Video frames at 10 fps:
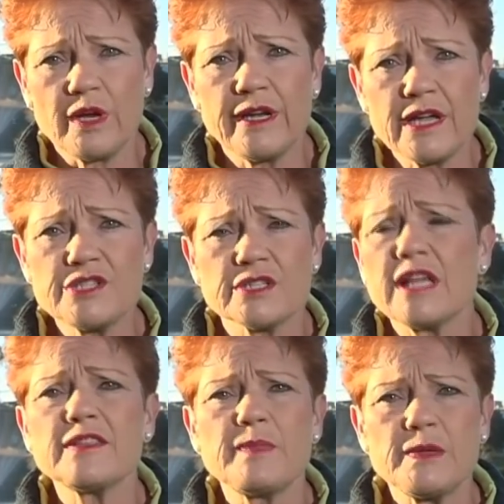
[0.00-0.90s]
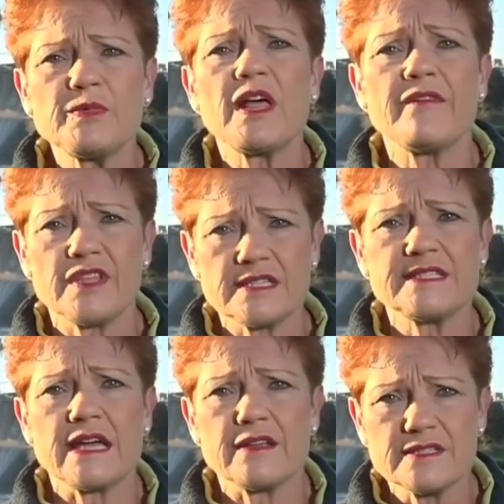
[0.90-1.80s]
and One Nation. Let the people have their
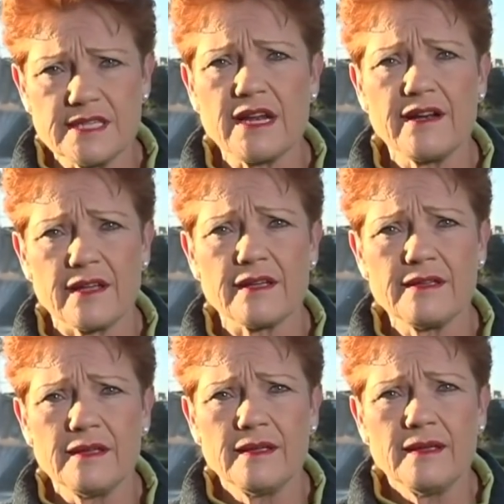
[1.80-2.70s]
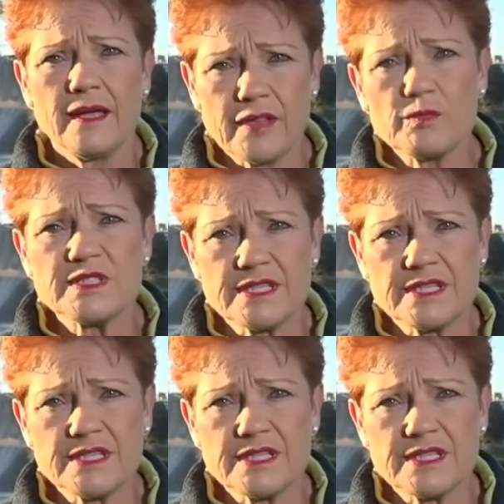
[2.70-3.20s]
say on Saturday. Well, and then we'll